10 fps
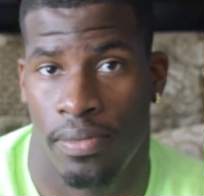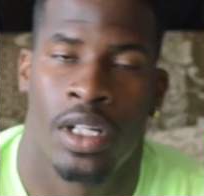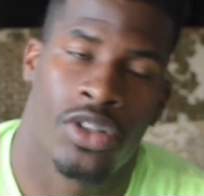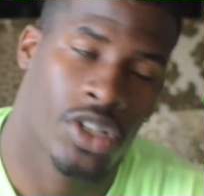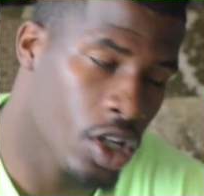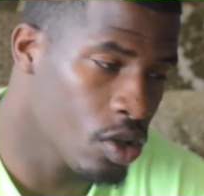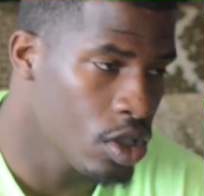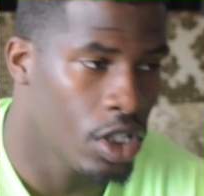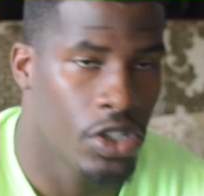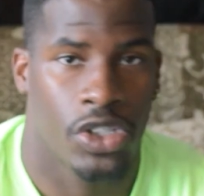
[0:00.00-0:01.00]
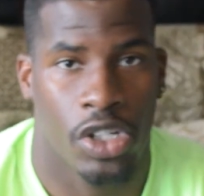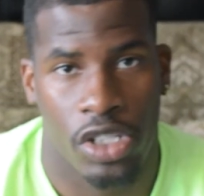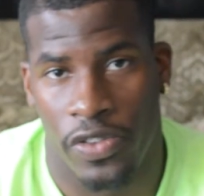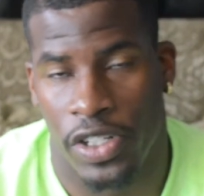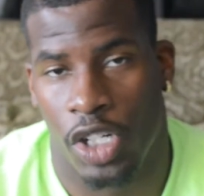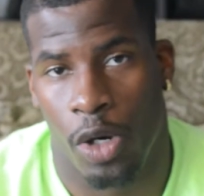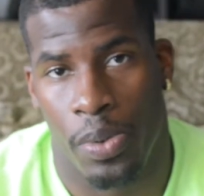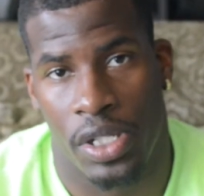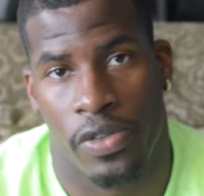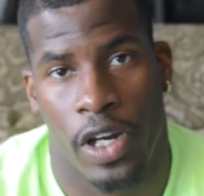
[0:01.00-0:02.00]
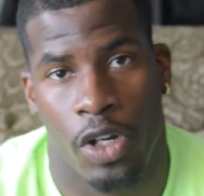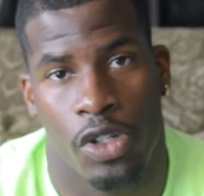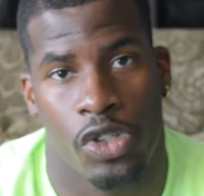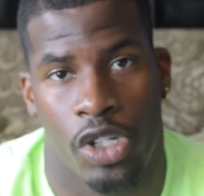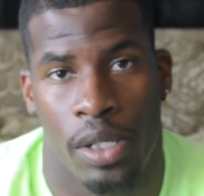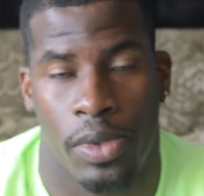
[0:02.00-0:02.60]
So Joseph interprets Pharaoh's dream.